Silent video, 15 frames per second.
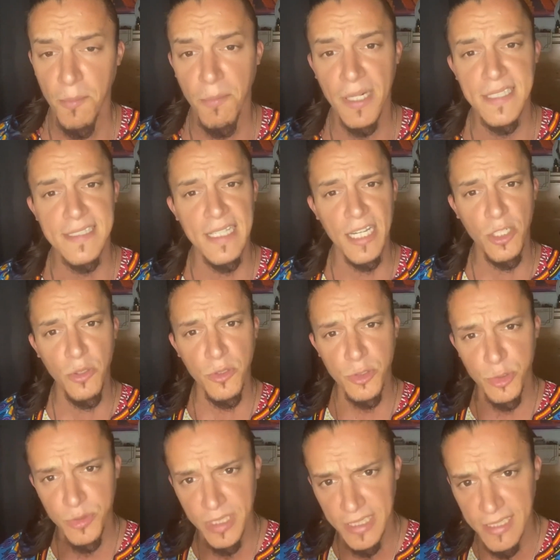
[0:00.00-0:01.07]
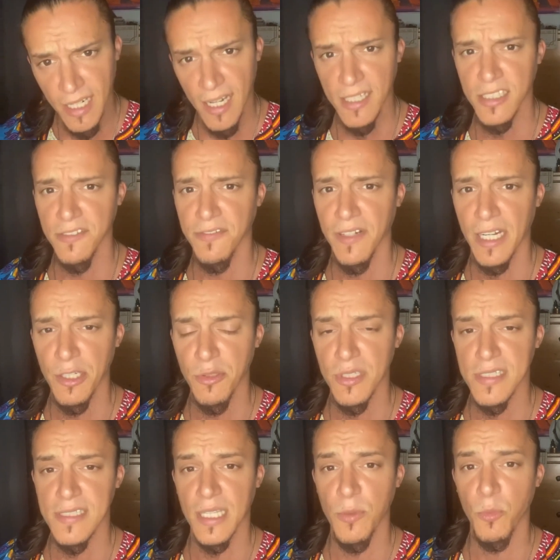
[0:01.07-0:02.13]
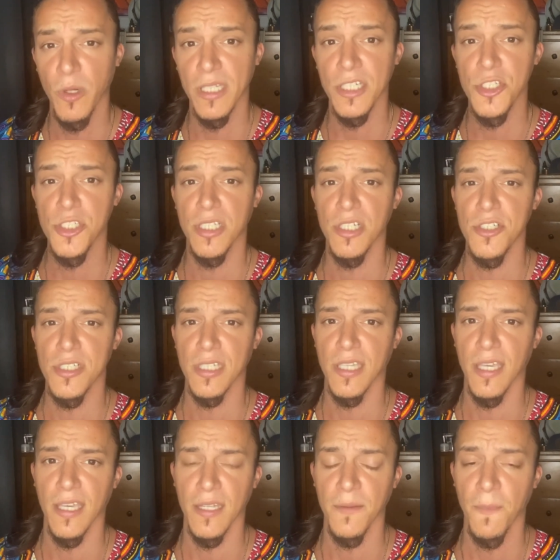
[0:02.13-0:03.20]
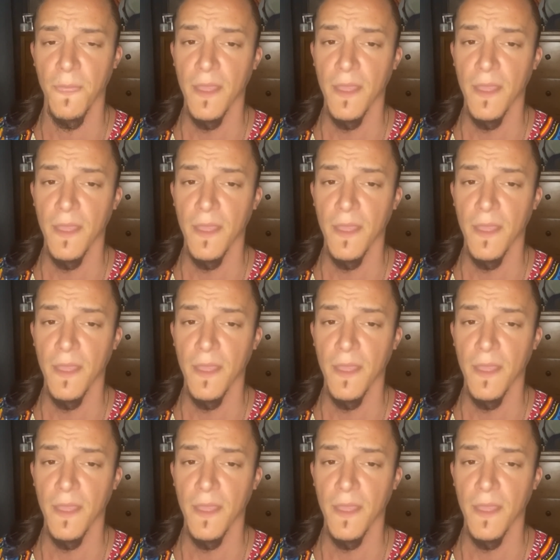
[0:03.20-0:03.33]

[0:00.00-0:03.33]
but it's not going to detoxify you the same way that Shilajit can.